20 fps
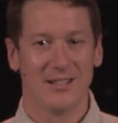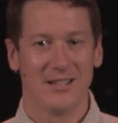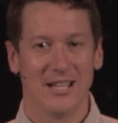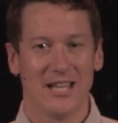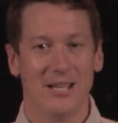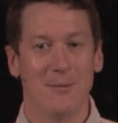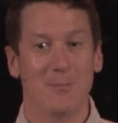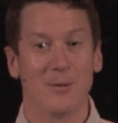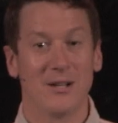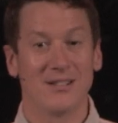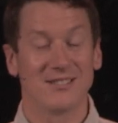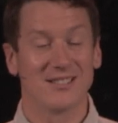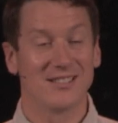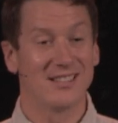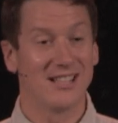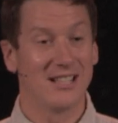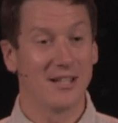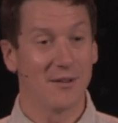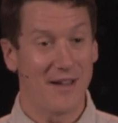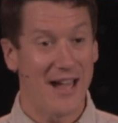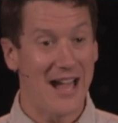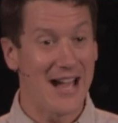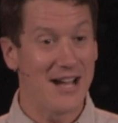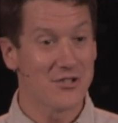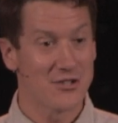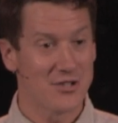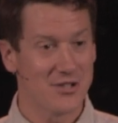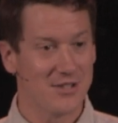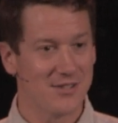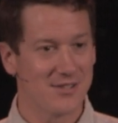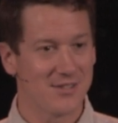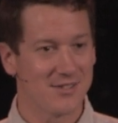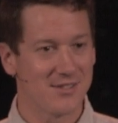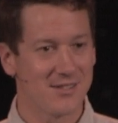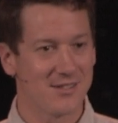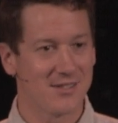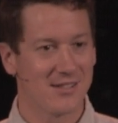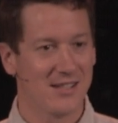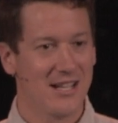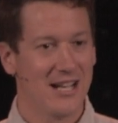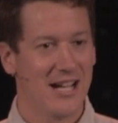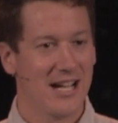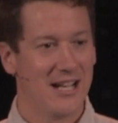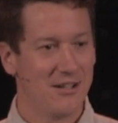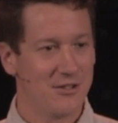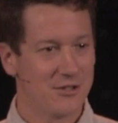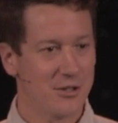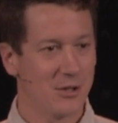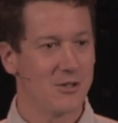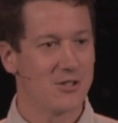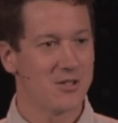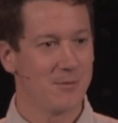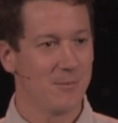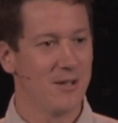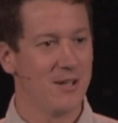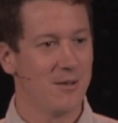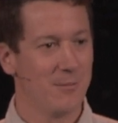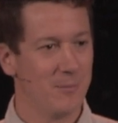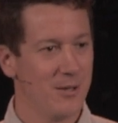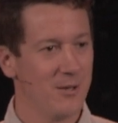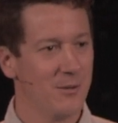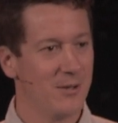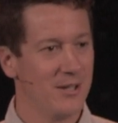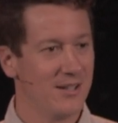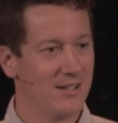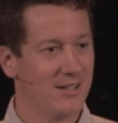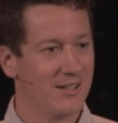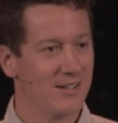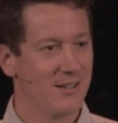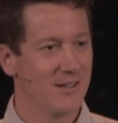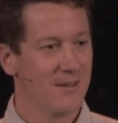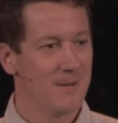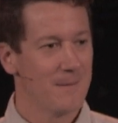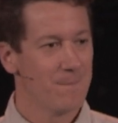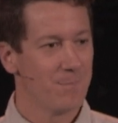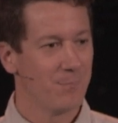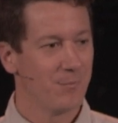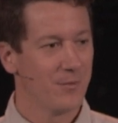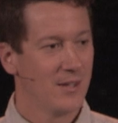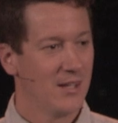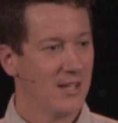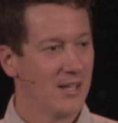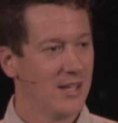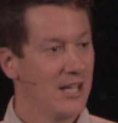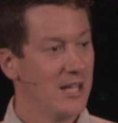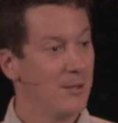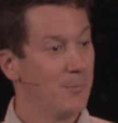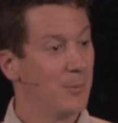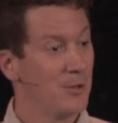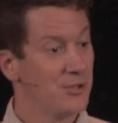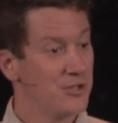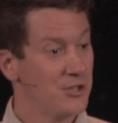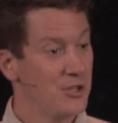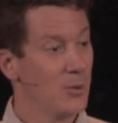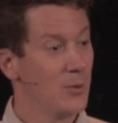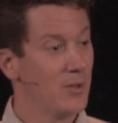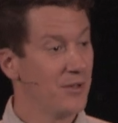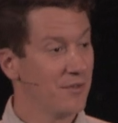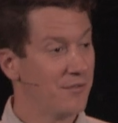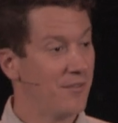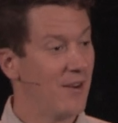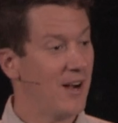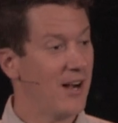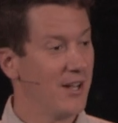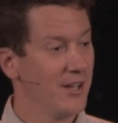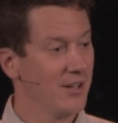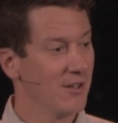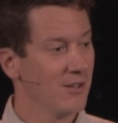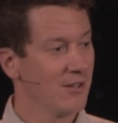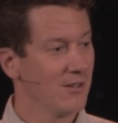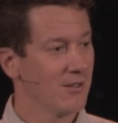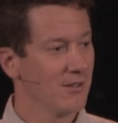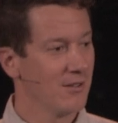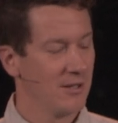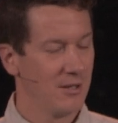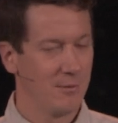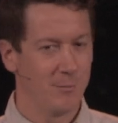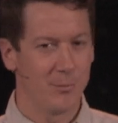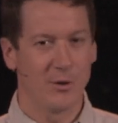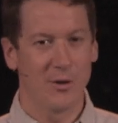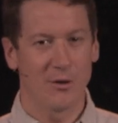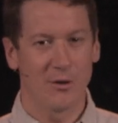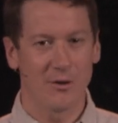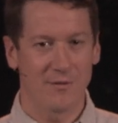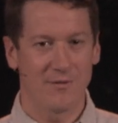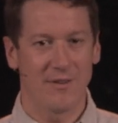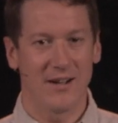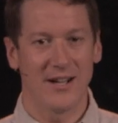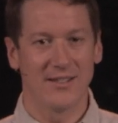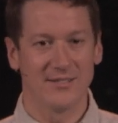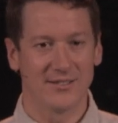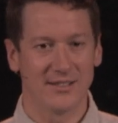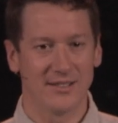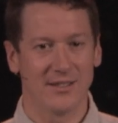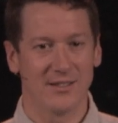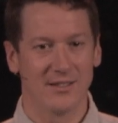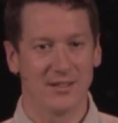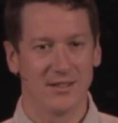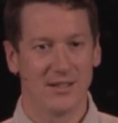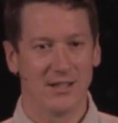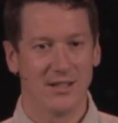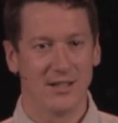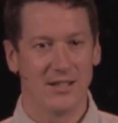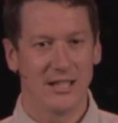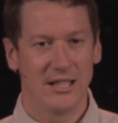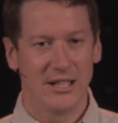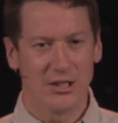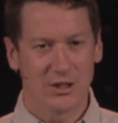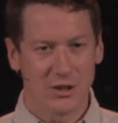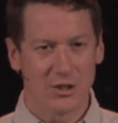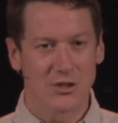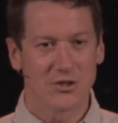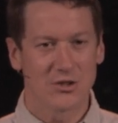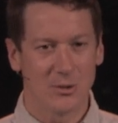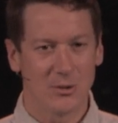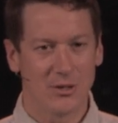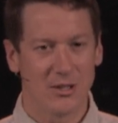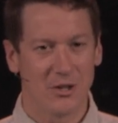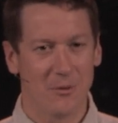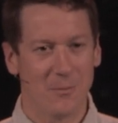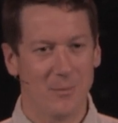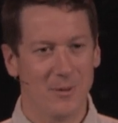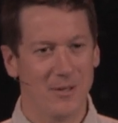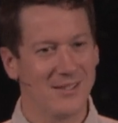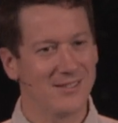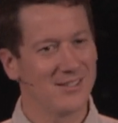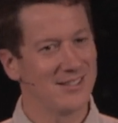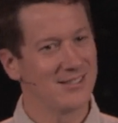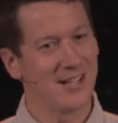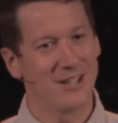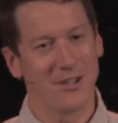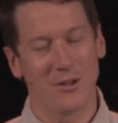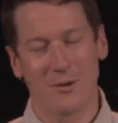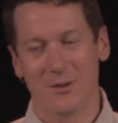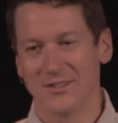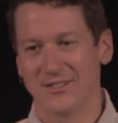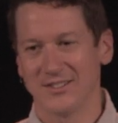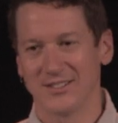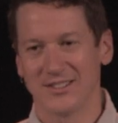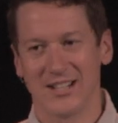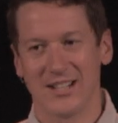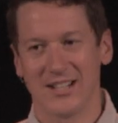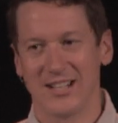He brings the thing of ashes and he turns them into beauty. He puts you in the fire, he purifies it, he cooks you a little bit and says, I know this is going to